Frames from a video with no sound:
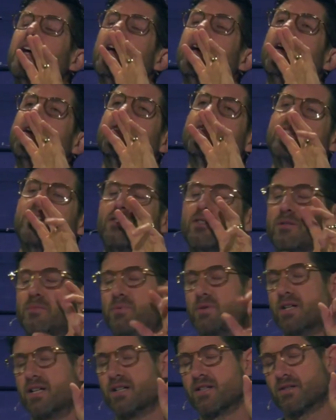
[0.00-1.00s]
And Jonah
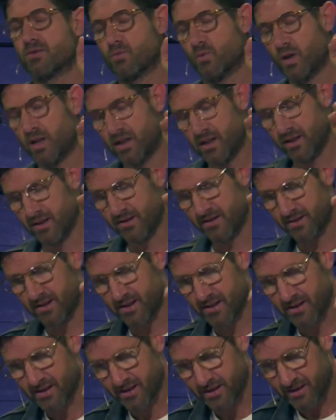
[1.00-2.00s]
brings what is
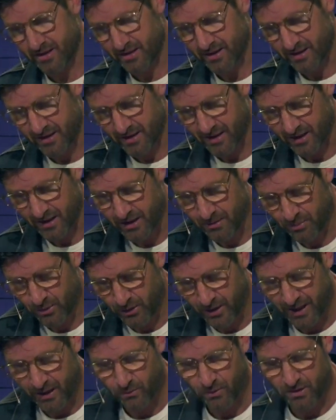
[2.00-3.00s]
in the Hebrew
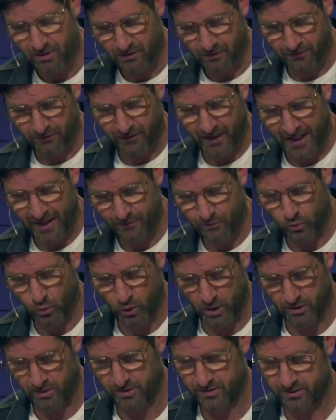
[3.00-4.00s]
language 5
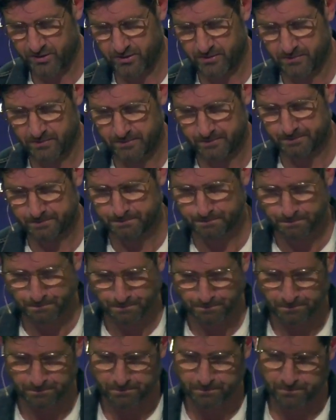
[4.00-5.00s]
words.
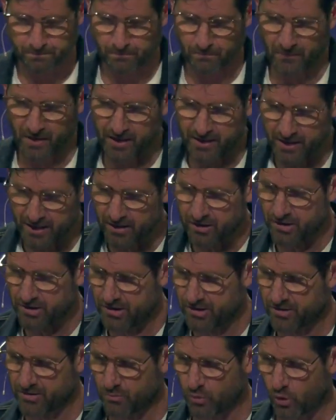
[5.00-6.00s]
In English
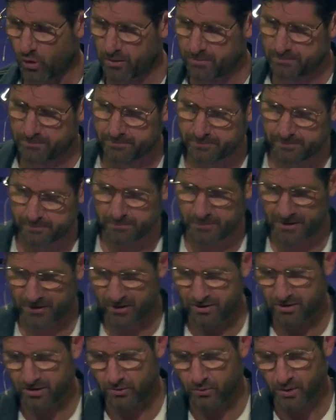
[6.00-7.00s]
it's more, but
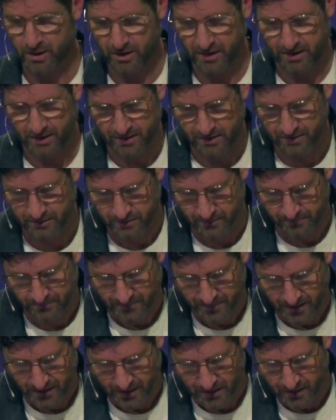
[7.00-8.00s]
this is what it is.
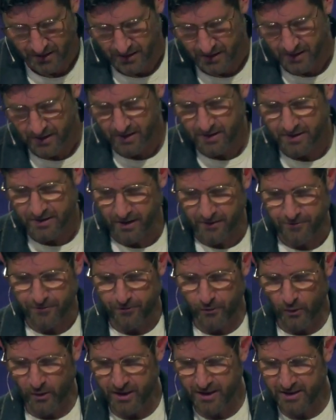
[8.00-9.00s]
Yet
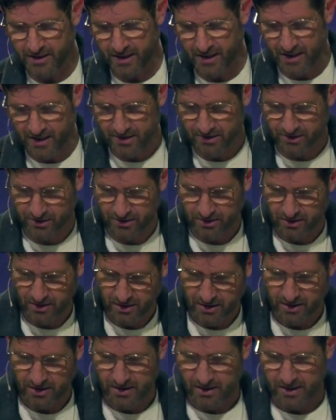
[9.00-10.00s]
40 days
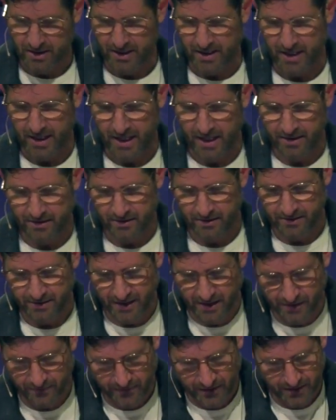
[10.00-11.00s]
and
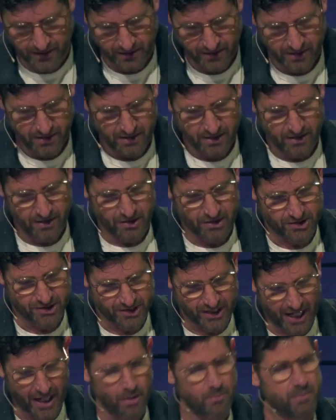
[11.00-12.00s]
Nineveh
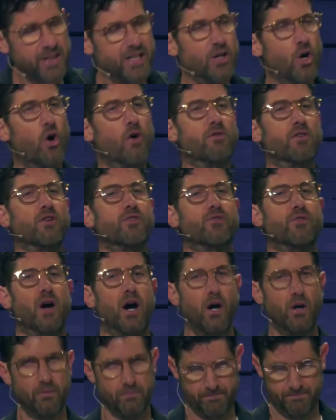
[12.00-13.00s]
shall be
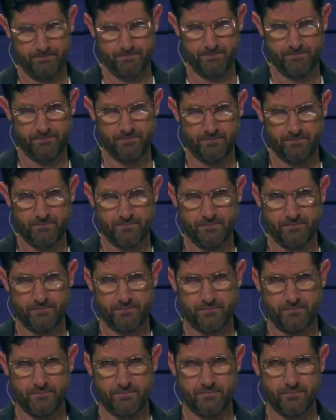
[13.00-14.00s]
overthrown.
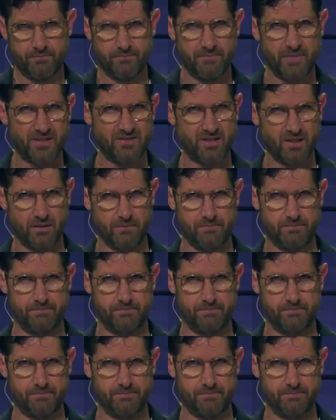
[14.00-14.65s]
That's it.